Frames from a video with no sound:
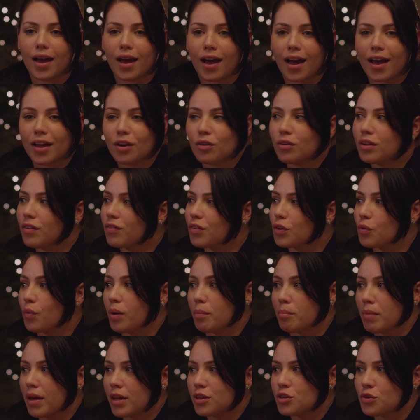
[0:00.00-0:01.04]
I don't even know
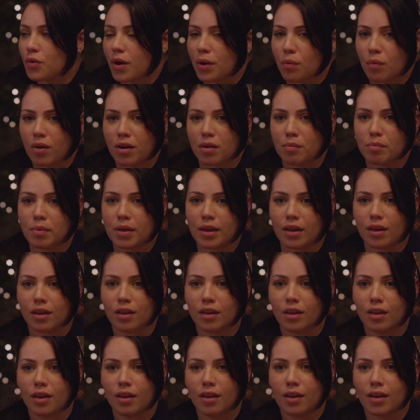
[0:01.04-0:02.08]
what major I want to be.
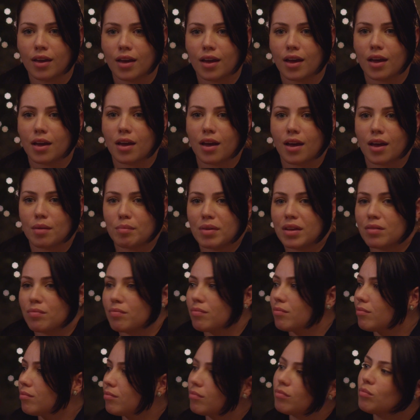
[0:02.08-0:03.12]
I
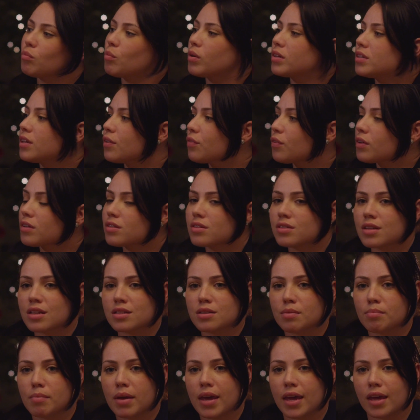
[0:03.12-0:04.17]
mean, what difference does
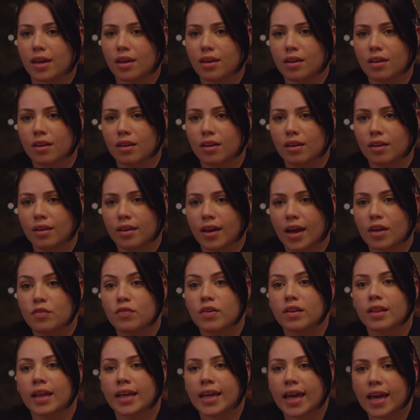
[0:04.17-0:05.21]
it make? I
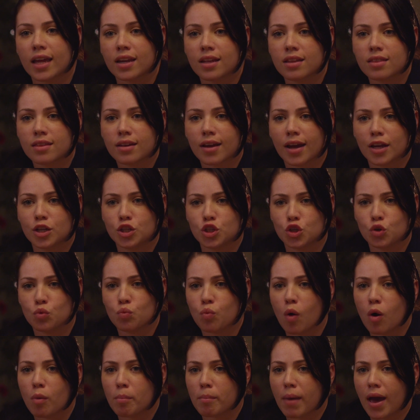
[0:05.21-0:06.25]
feel like anything I do
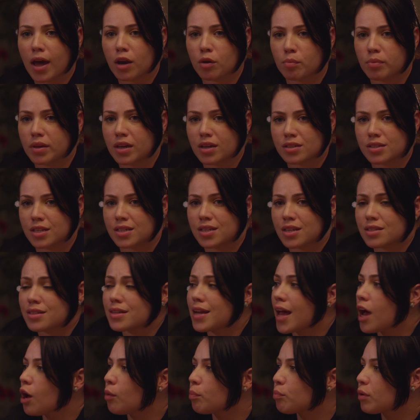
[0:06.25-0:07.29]
won't matter because it doesn't
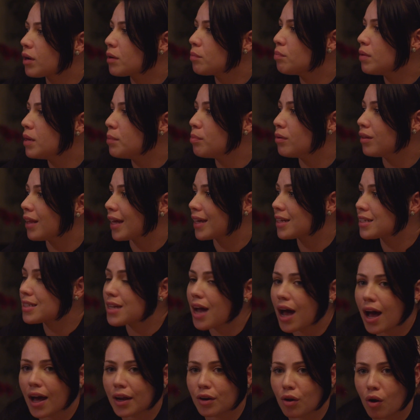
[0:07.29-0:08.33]
help bring people like
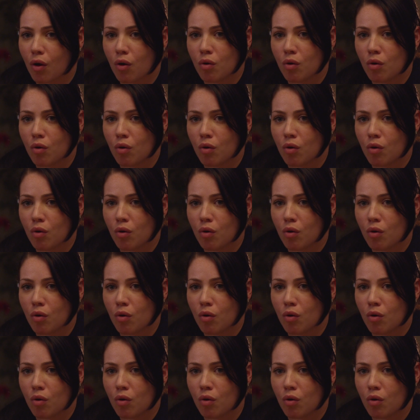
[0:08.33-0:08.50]
Todd